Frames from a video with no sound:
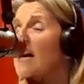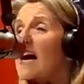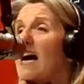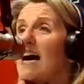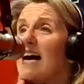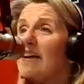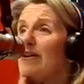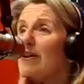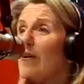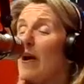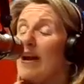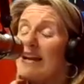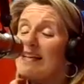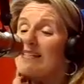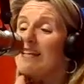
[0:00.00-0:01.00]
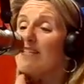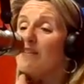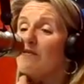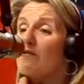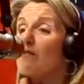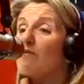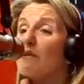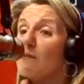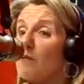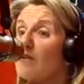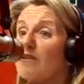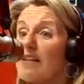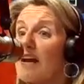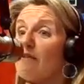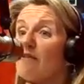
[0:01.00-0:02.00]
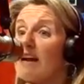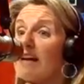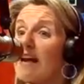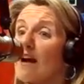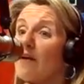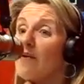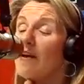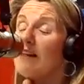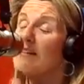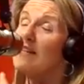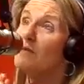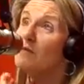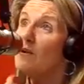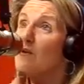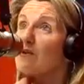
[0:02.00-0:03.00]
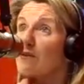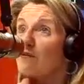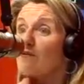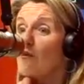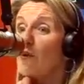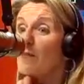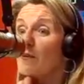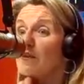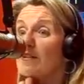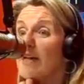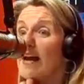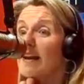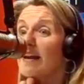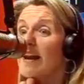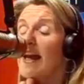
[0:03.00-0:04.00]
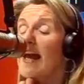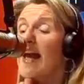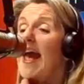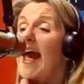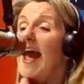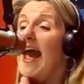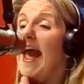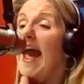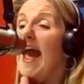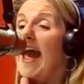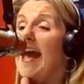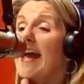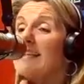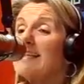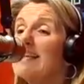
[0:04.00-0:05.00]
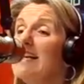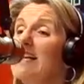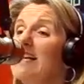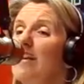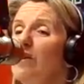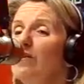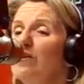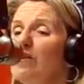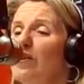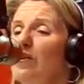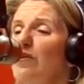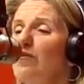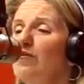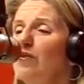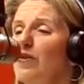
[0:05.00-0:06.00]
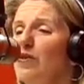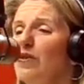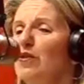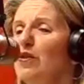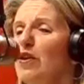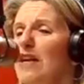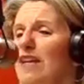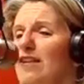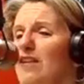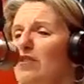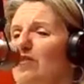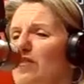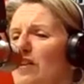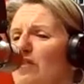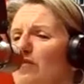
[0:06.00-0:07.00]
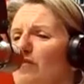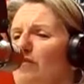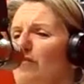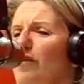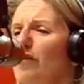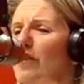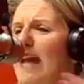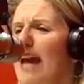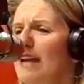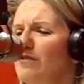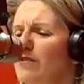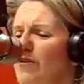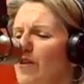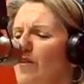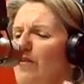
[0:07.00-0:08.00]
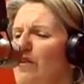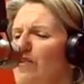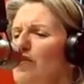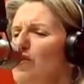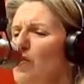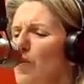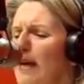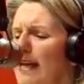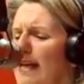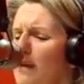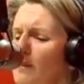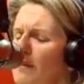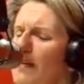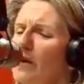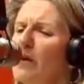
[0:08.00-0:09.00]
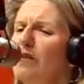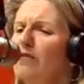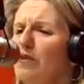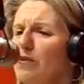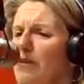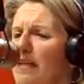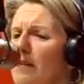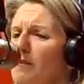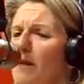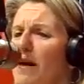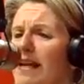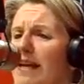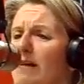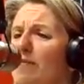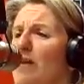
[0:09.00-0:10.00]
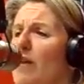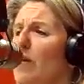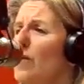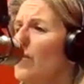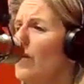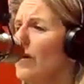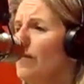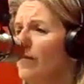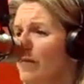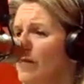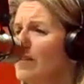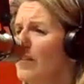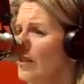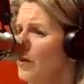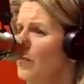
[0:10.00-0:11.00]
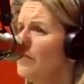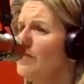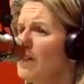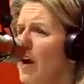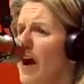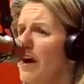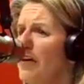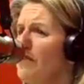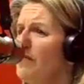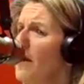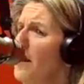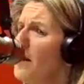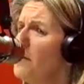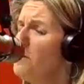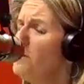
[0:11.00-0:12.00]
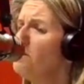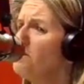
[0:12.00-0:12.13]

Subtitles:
in excess of 3% right now, and some close to 4%. And so you look at it as your full cash reserve, because you do want to keep liquid if you need money. You said you were retired, right?